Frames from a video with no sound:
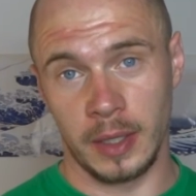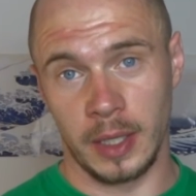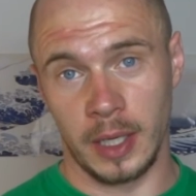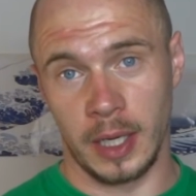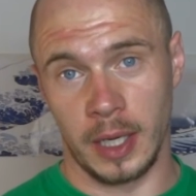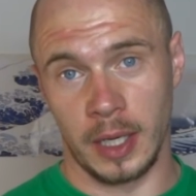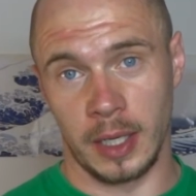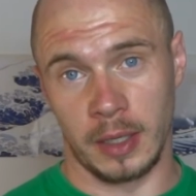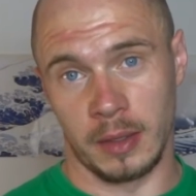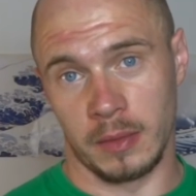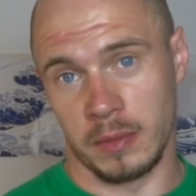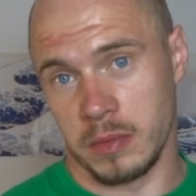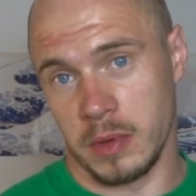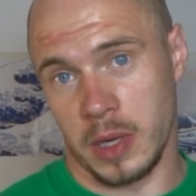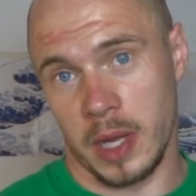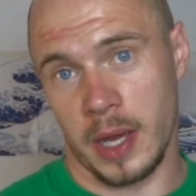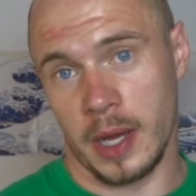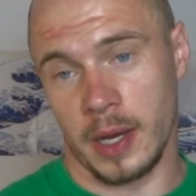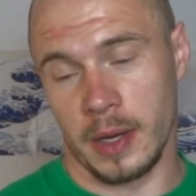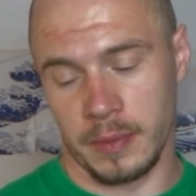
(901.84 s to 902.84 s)
and
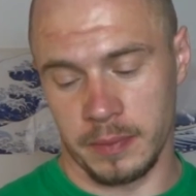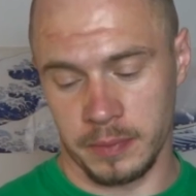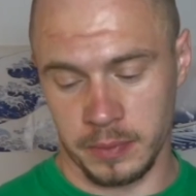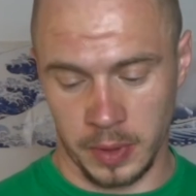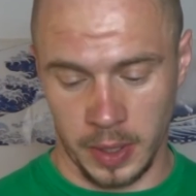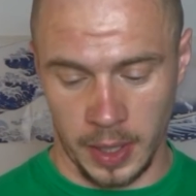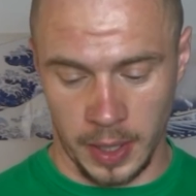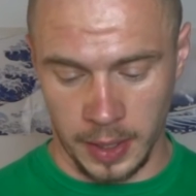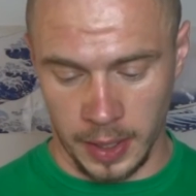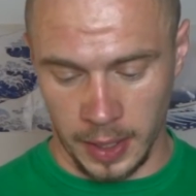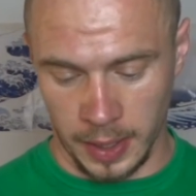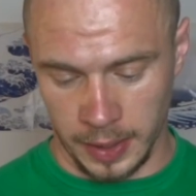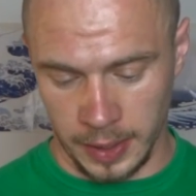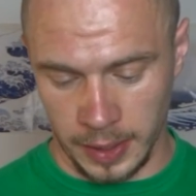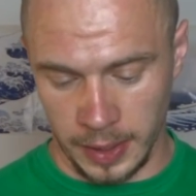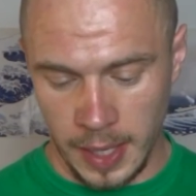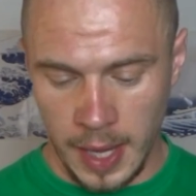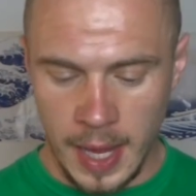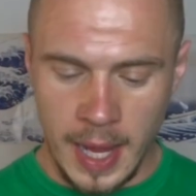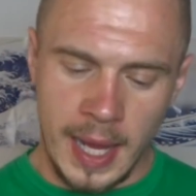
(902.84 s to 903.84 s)
yeah, I like
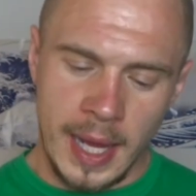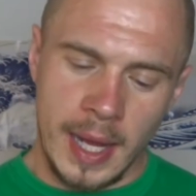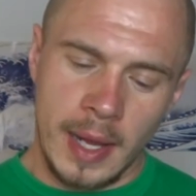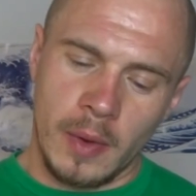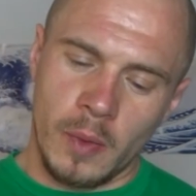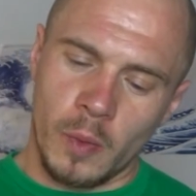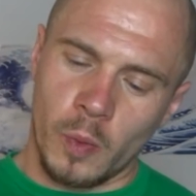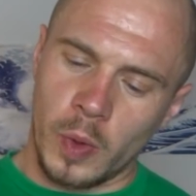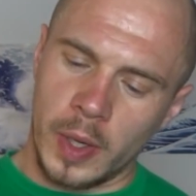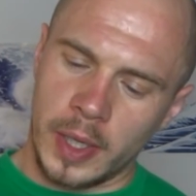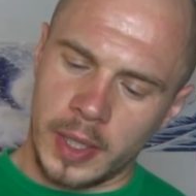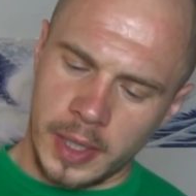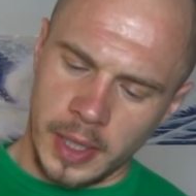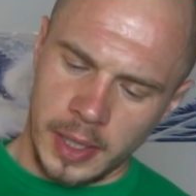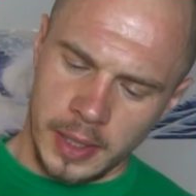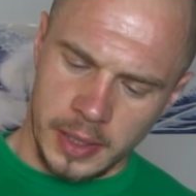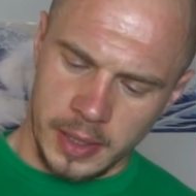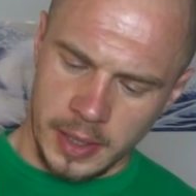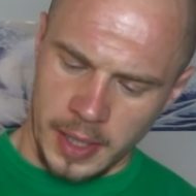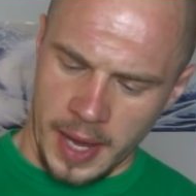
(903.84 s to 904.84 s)
it. With
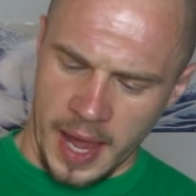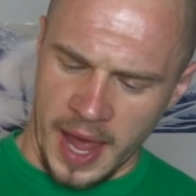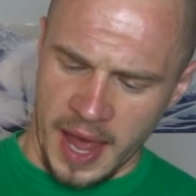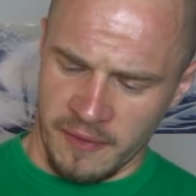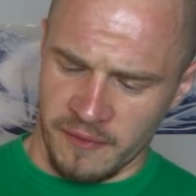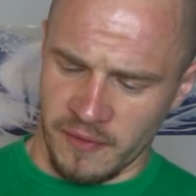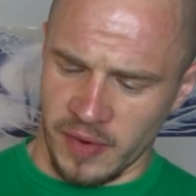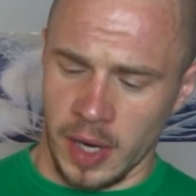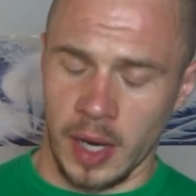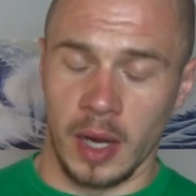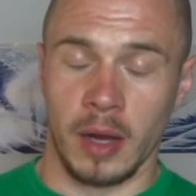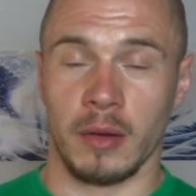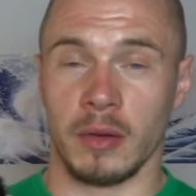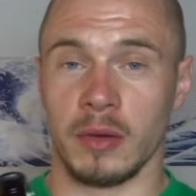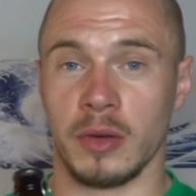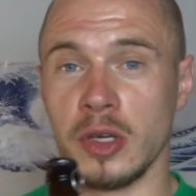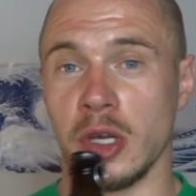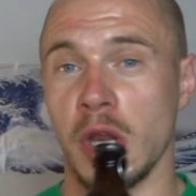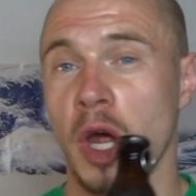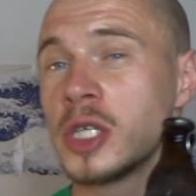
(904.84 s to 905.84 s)
this I have a
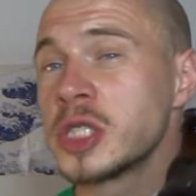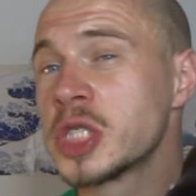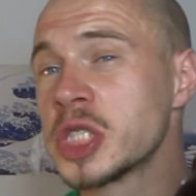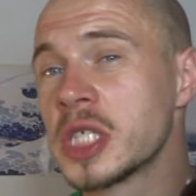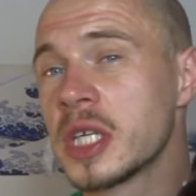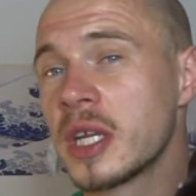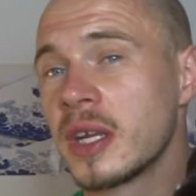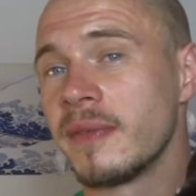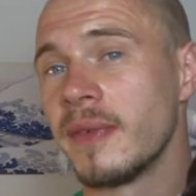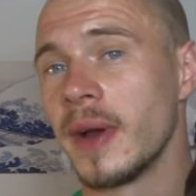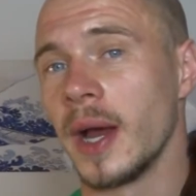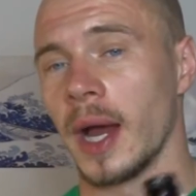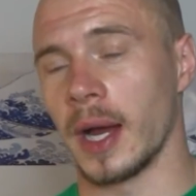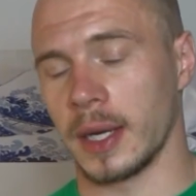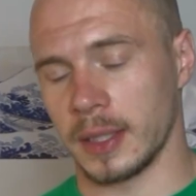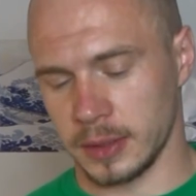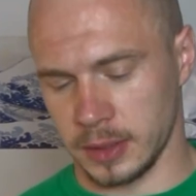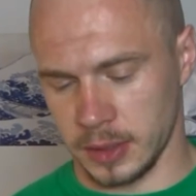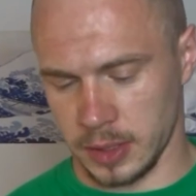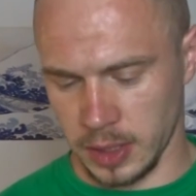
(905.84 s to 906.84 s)

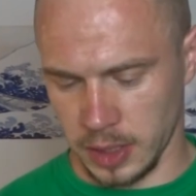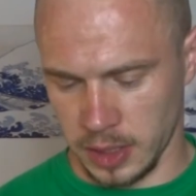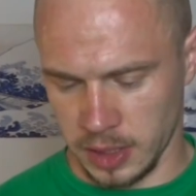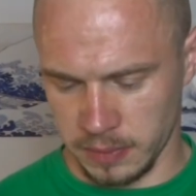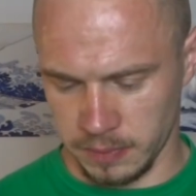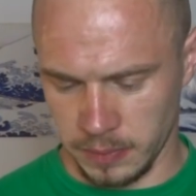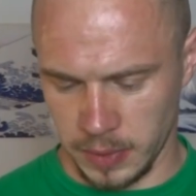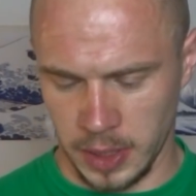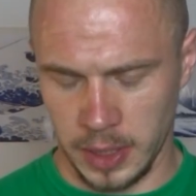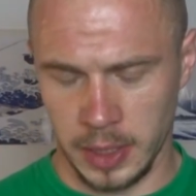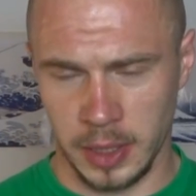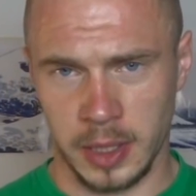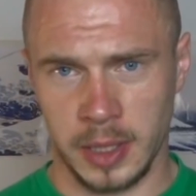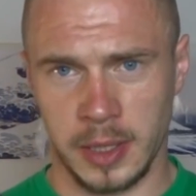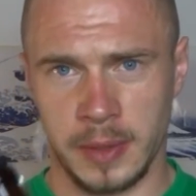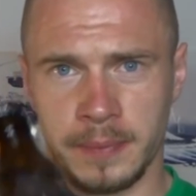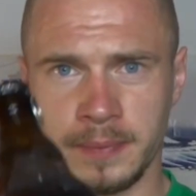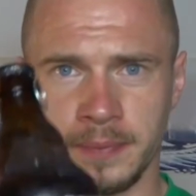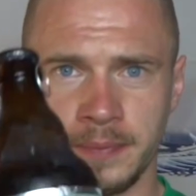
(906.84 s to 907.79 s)
Löschzwerg. This means,